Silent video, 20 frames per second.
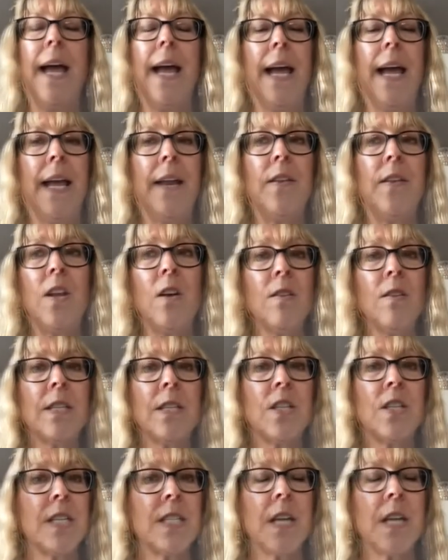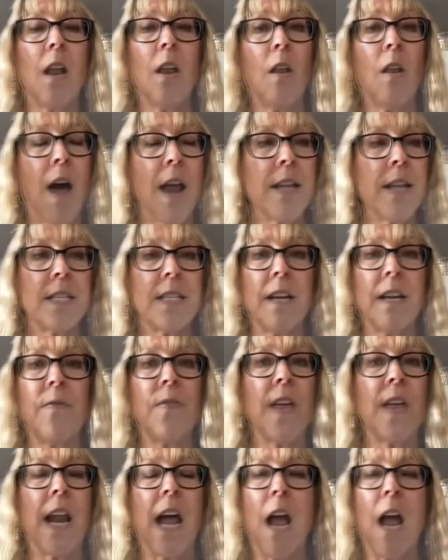And there's just a lot of
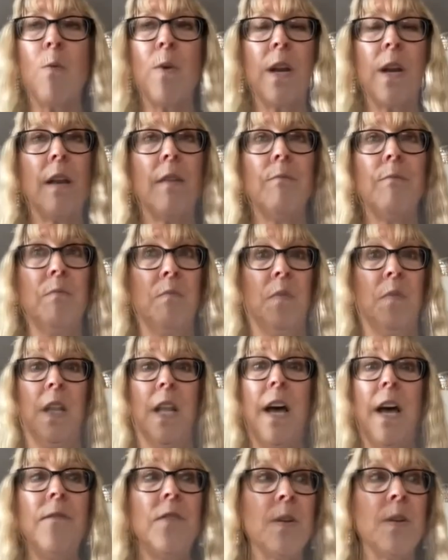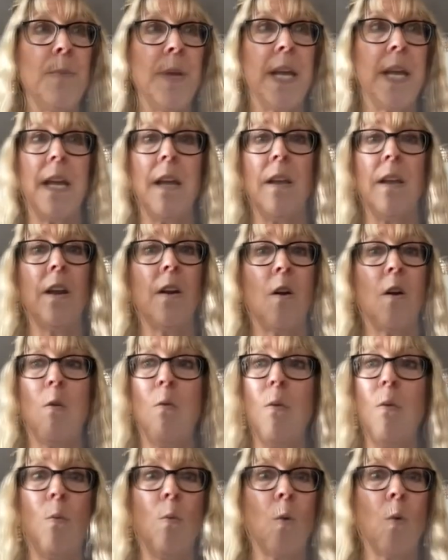stuff that I would love to be,
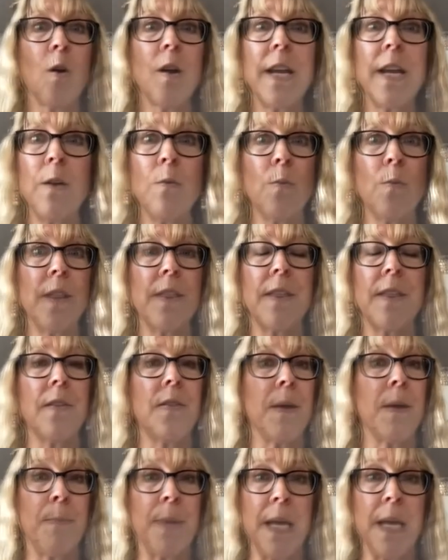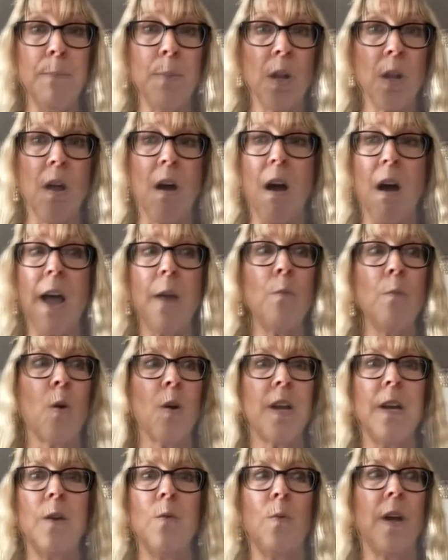working with the people on,
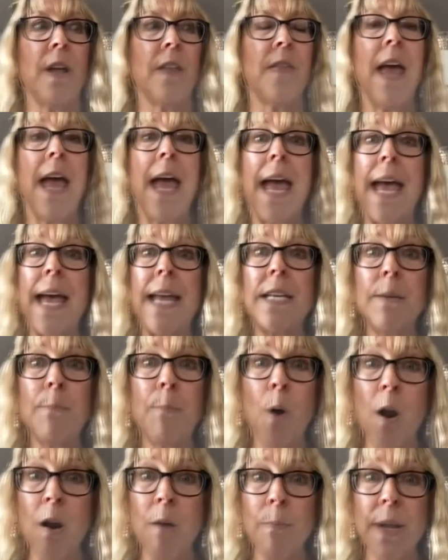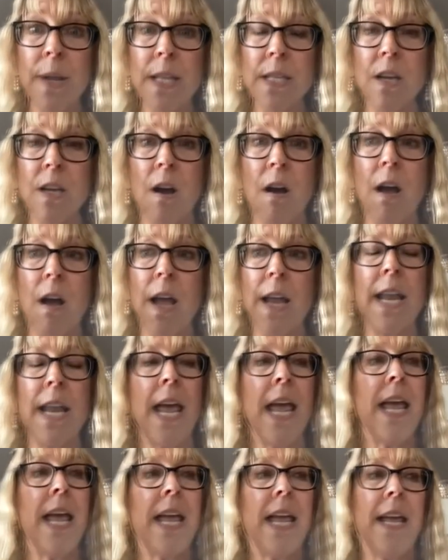working with head departments on,
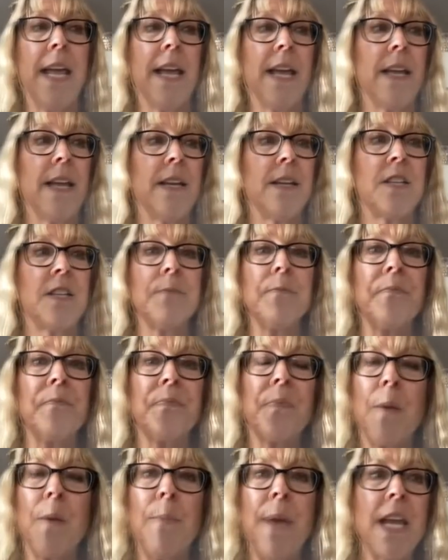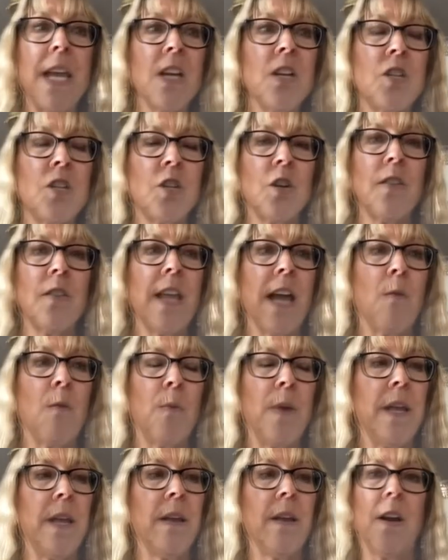and making sure that
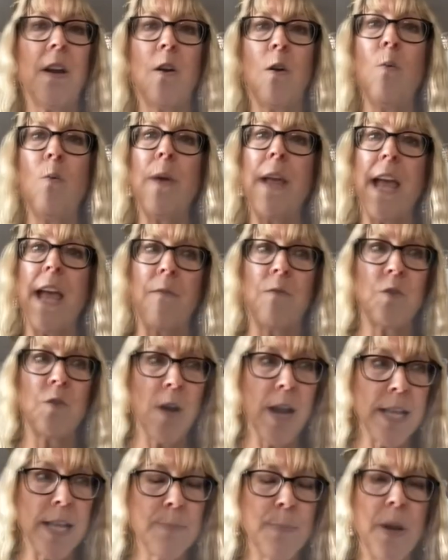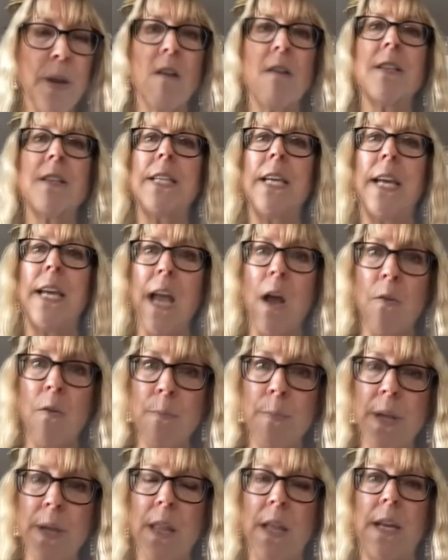we have transparency,
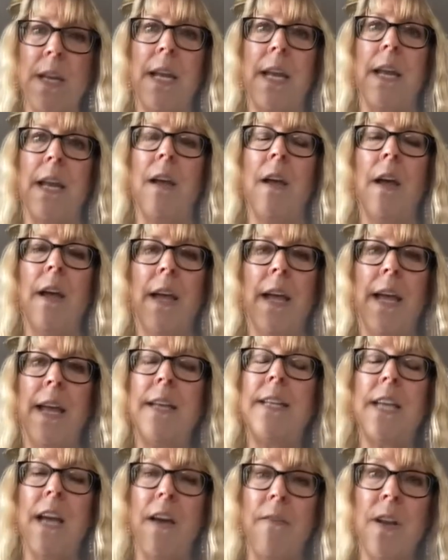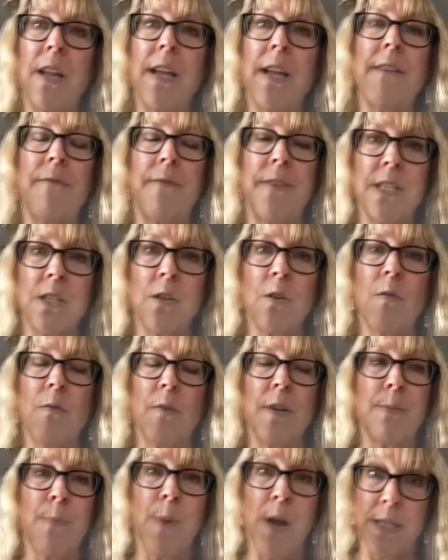accountability, and definitely fiscal
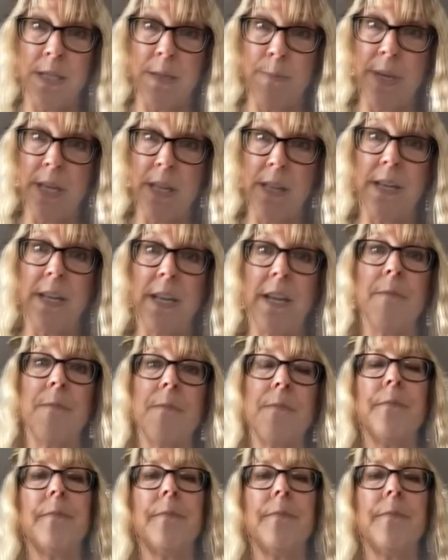responsibility.